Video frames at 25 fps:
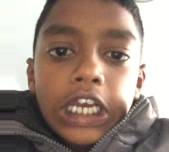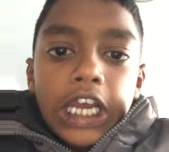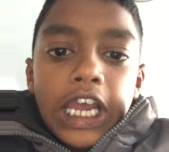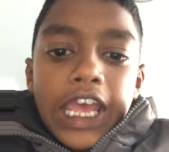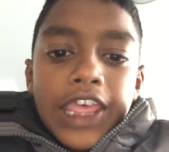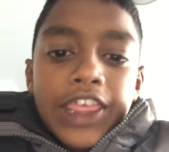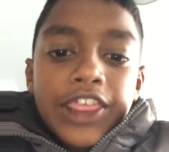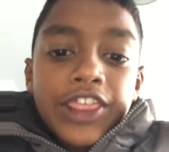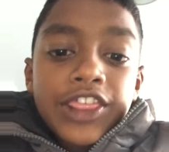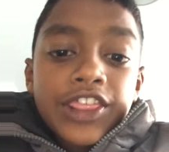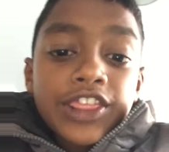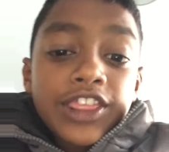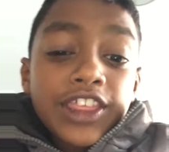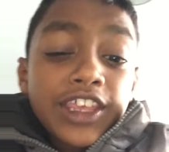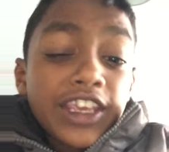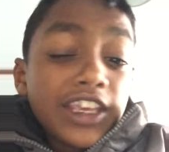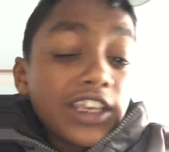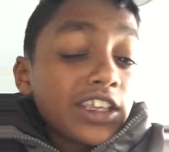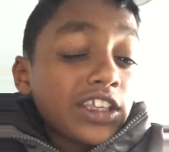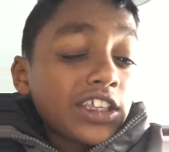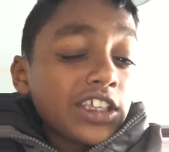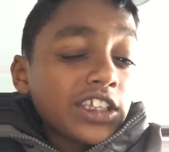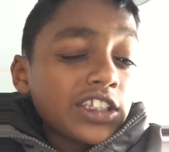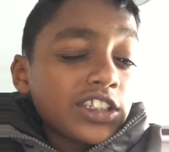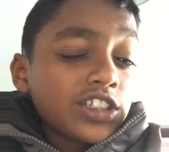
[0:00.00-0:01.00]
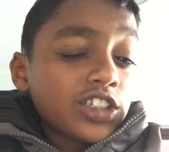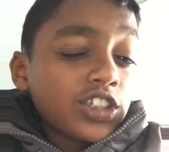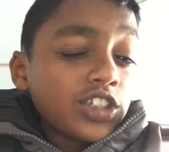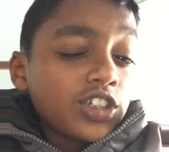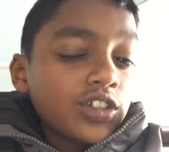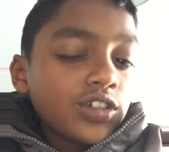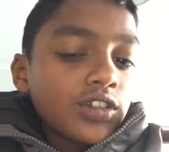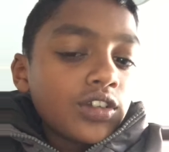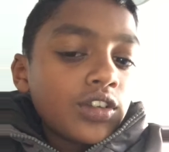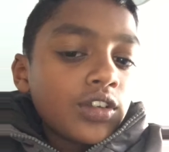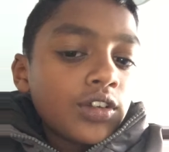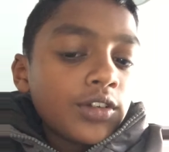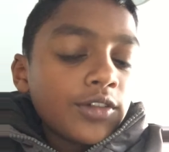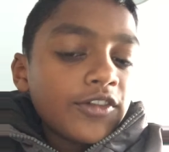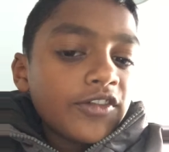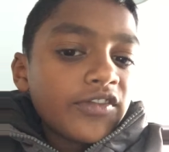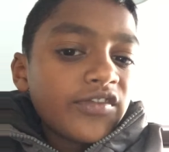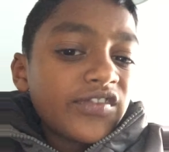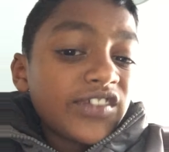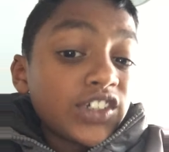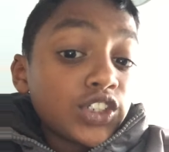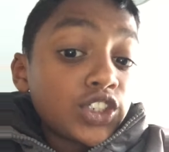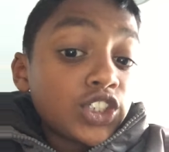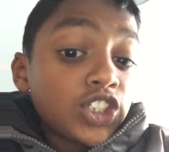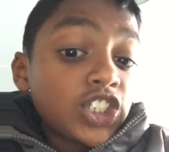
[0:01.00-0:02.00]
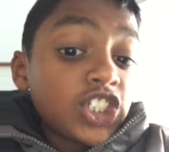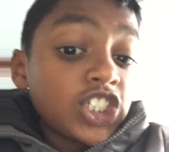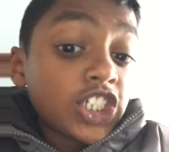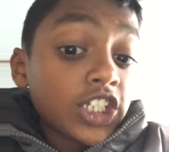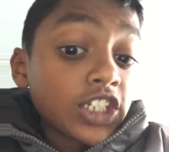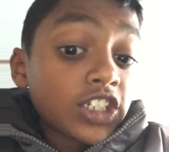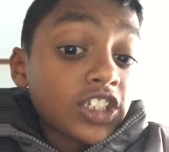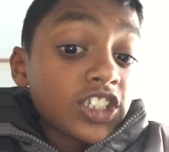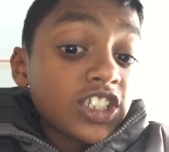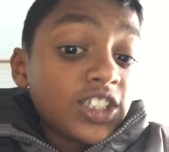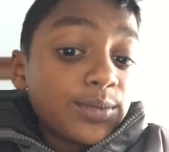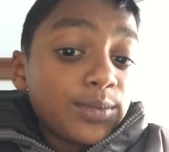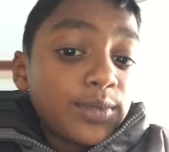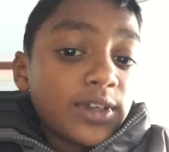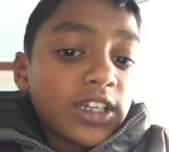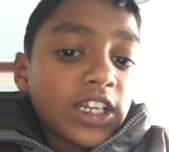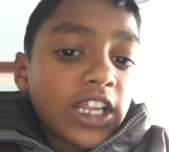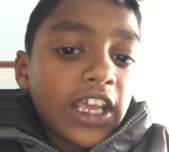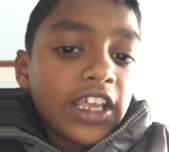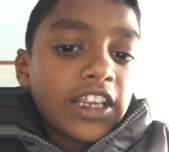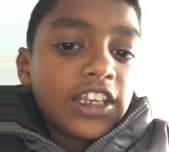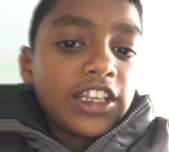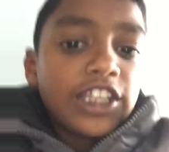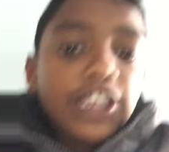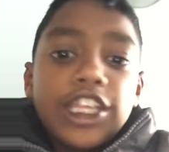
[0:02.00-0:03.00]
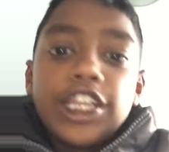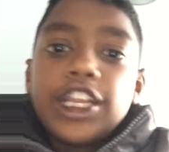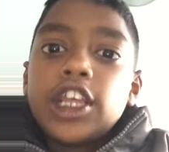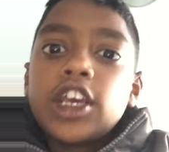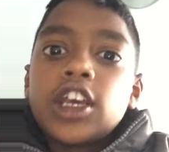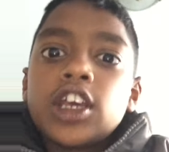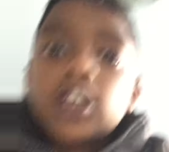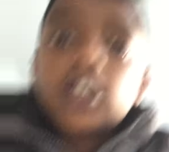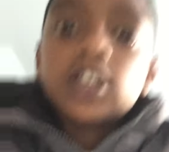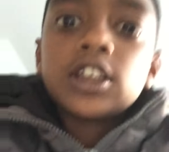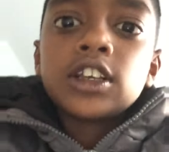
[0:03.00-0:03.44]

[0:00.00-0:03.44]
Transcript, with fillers: I think it's good for chicks, but I need